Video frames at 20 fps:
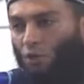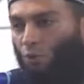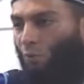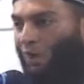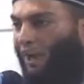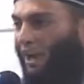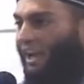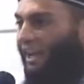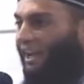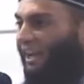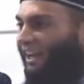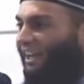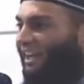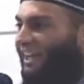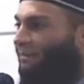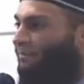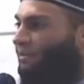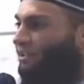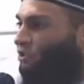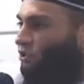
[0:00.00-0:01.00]
where
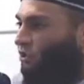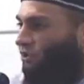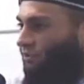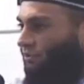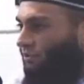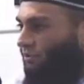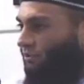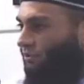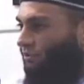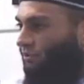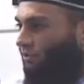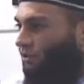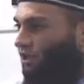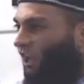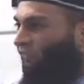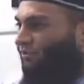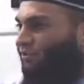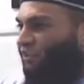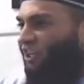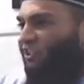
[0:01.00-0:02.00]
images
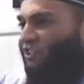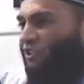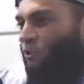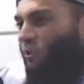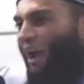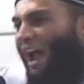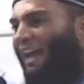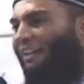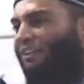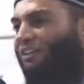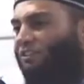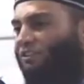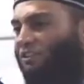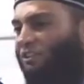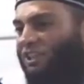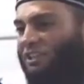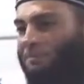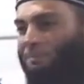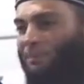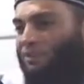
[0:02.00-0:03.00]
of
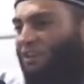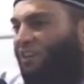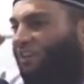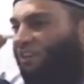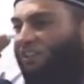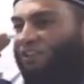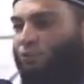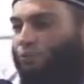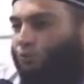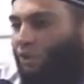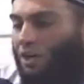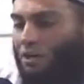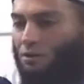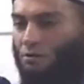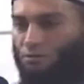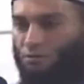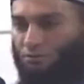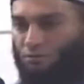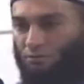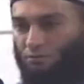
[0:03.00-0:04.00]
sexuality is beyond
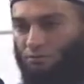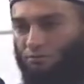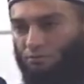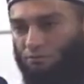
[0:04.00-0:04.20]
control.